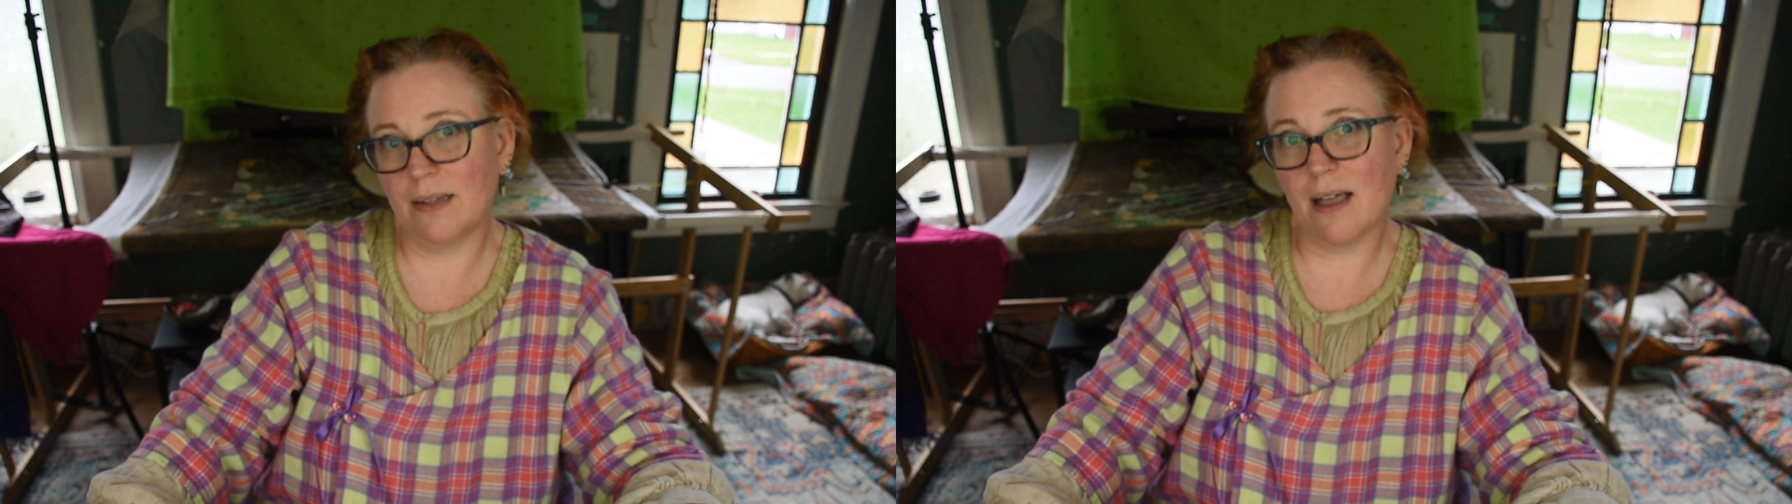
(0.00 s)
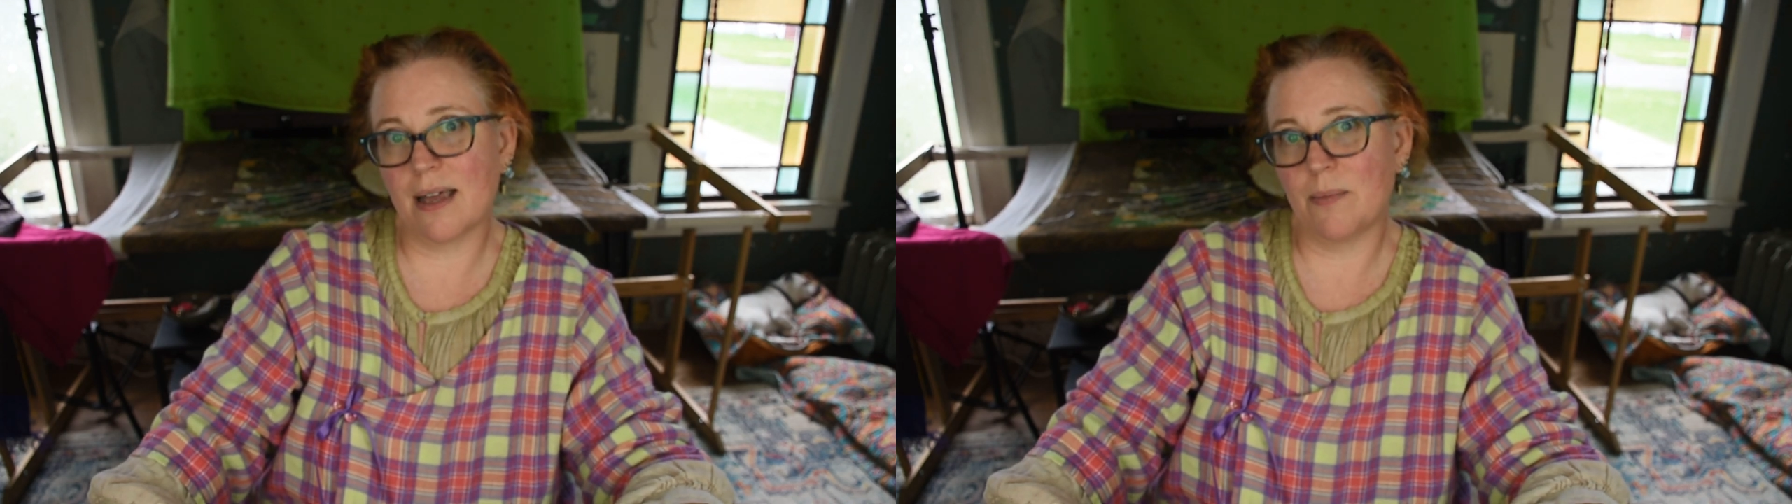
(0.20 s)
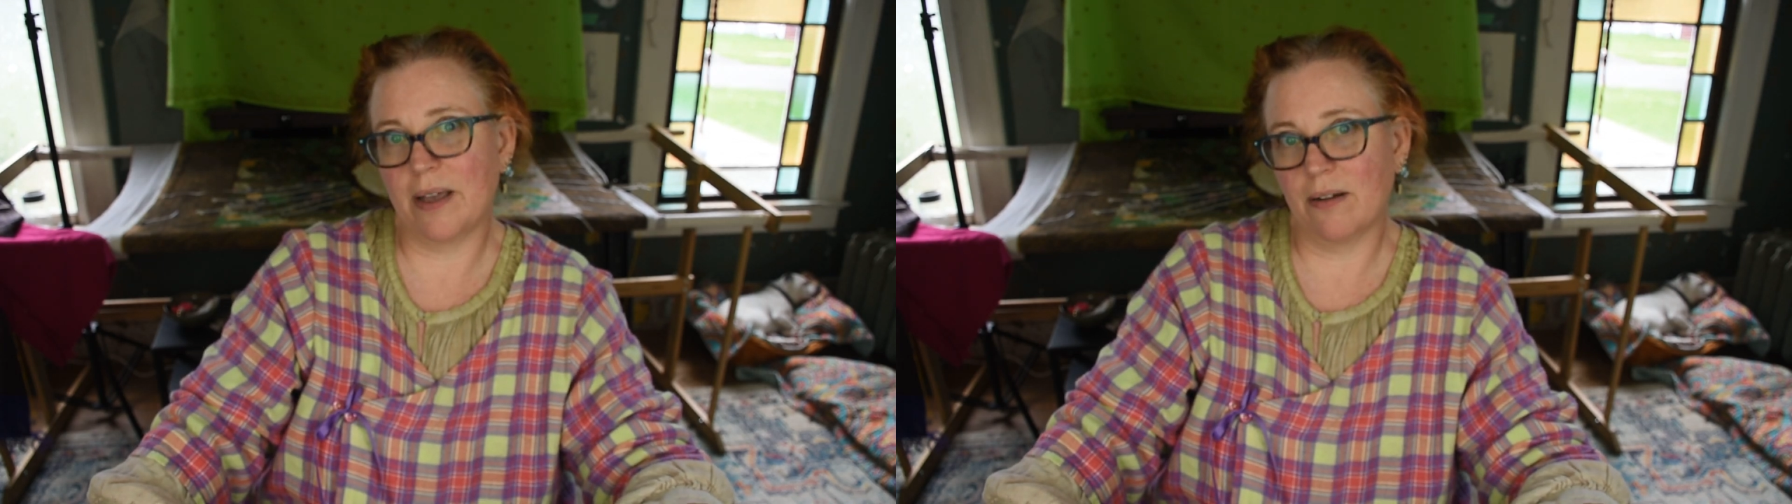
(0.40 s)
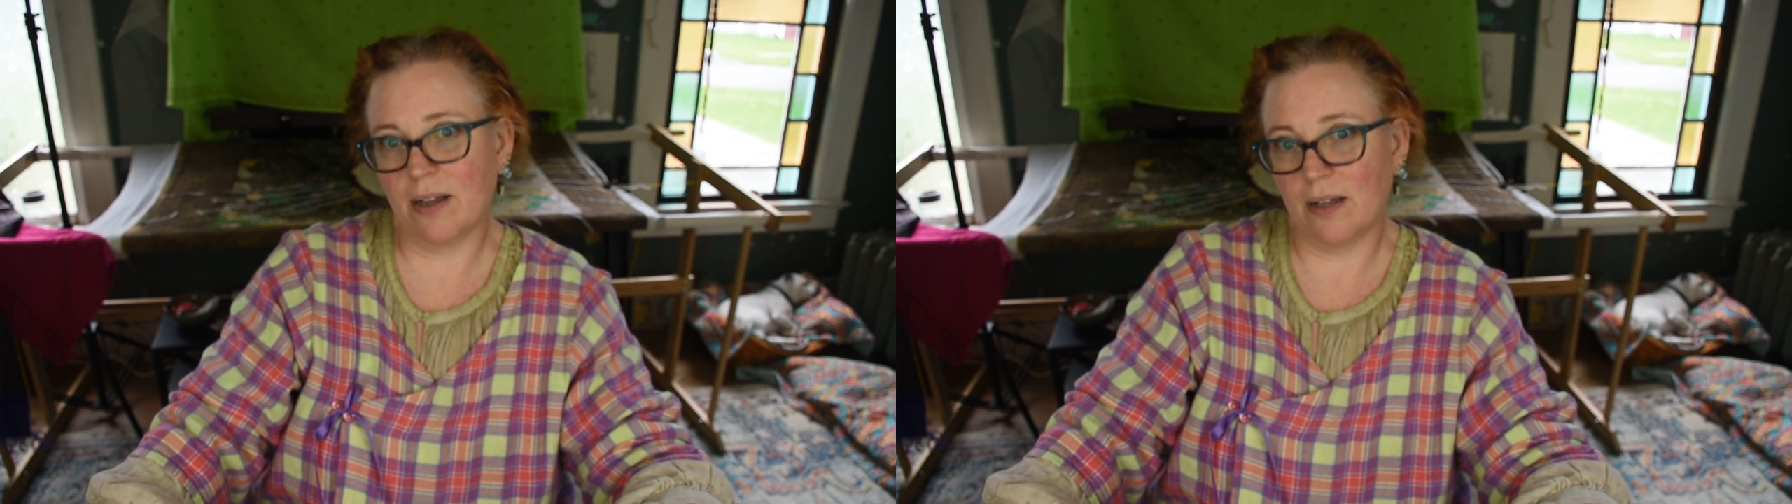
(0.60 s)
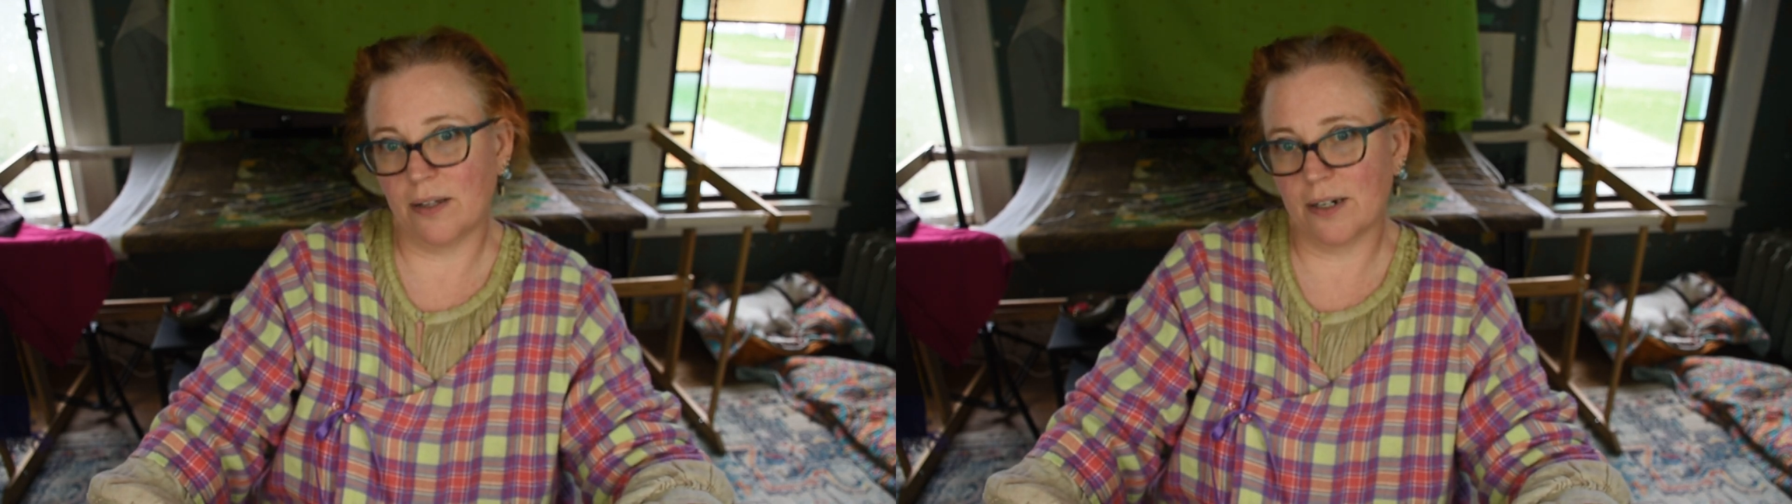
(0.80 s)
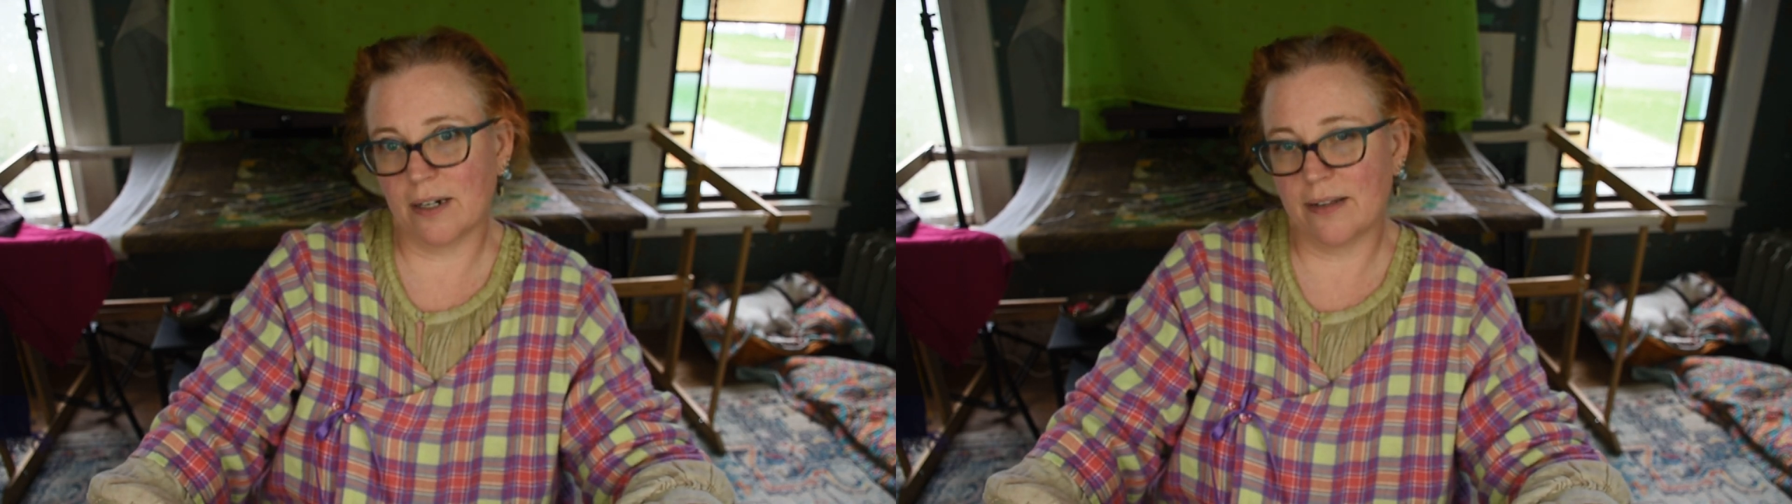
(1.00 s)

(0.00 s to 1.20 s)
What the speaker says: lot about color,